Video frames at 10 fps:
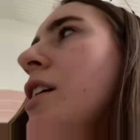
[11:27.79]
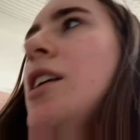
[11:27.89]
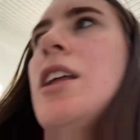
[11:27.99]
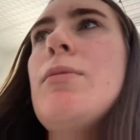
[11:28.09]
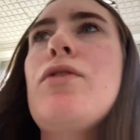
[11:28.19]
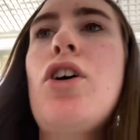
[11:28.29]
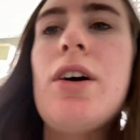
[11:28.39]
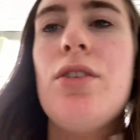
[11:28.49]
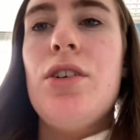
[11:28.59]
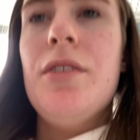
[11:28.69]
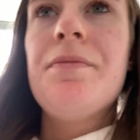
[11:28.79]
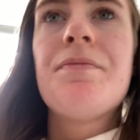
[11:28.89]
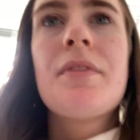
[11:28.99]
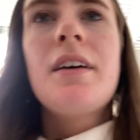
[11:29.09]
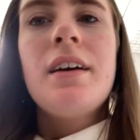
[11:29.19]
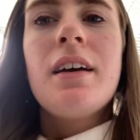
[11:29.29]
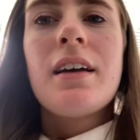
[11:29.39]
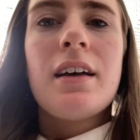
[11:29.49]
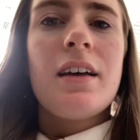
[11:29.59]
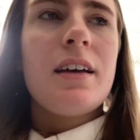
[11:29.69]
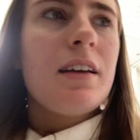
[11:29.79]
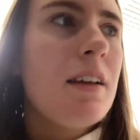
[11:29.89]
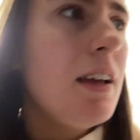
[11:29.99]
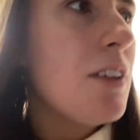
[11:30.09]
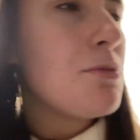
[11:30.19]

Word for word: before I go, it's